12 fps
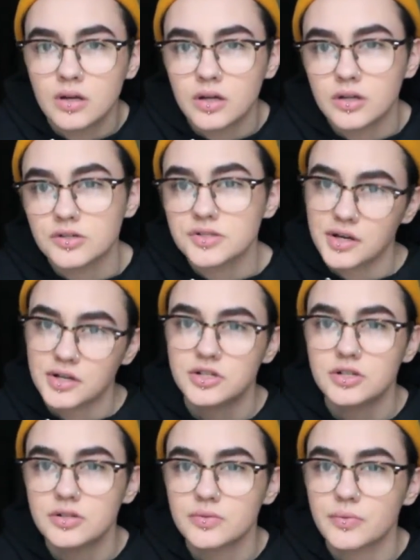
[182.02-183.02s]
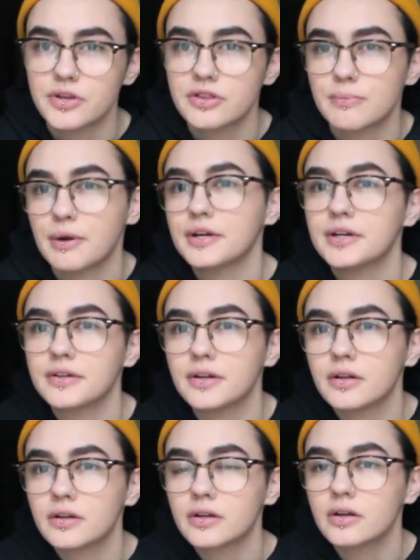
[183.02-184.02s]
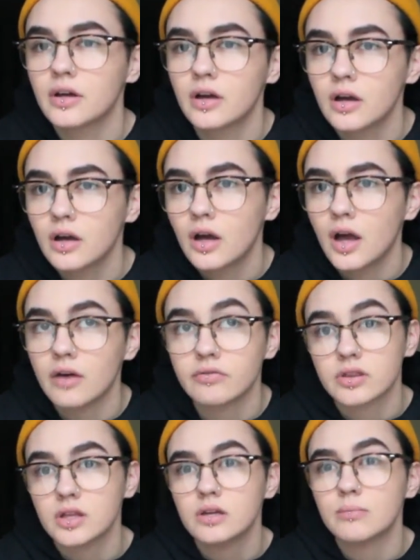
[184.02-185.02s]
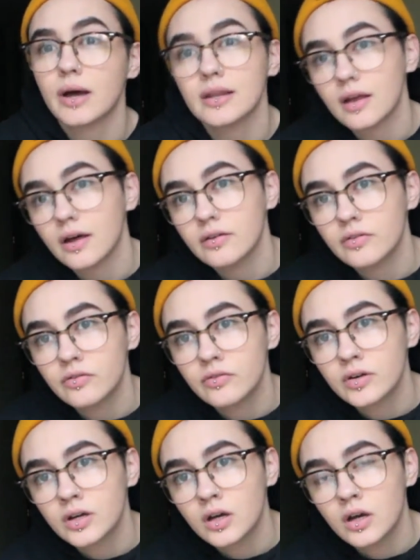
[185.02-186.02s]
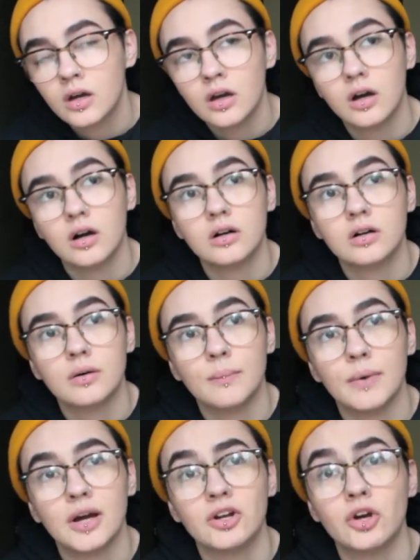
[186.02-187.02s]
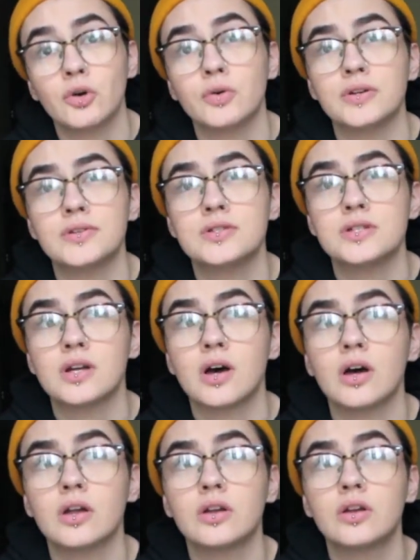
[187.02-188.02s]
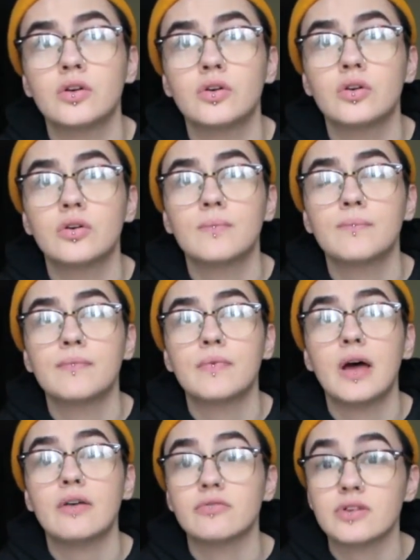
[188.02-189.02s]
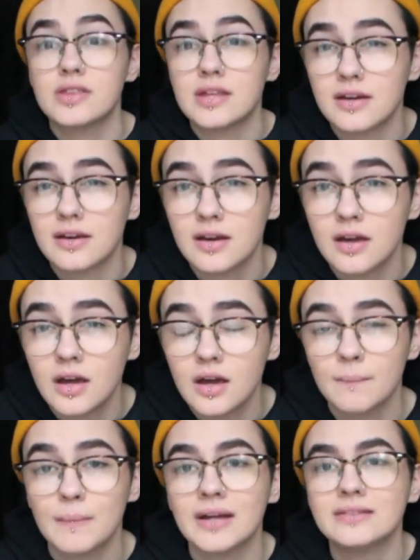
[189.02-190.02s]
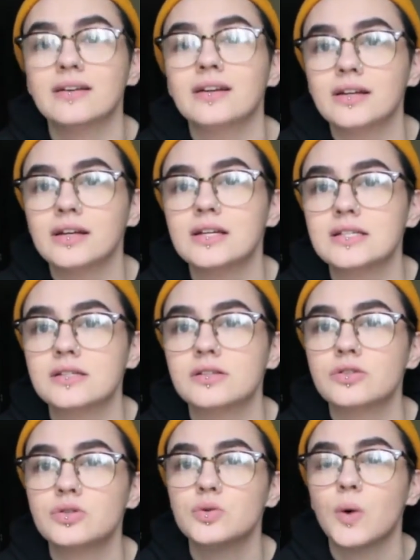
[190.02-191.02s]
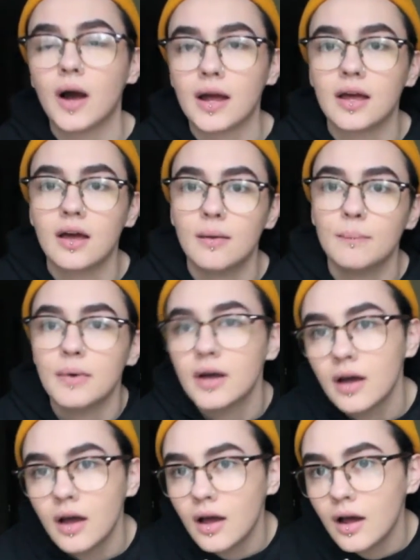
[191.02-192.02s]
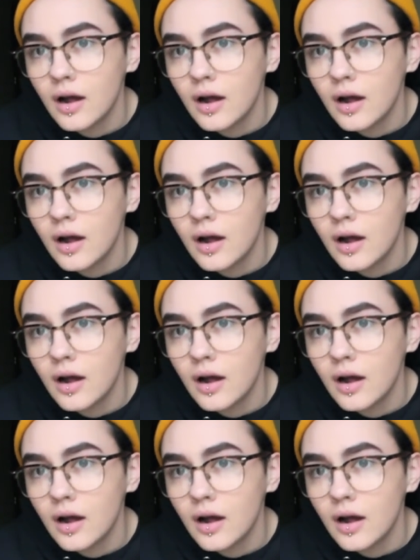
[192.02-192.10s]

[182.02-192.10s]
intersectioned with my identity. Everything in my life. I know it's not everything. My identity isn't who I am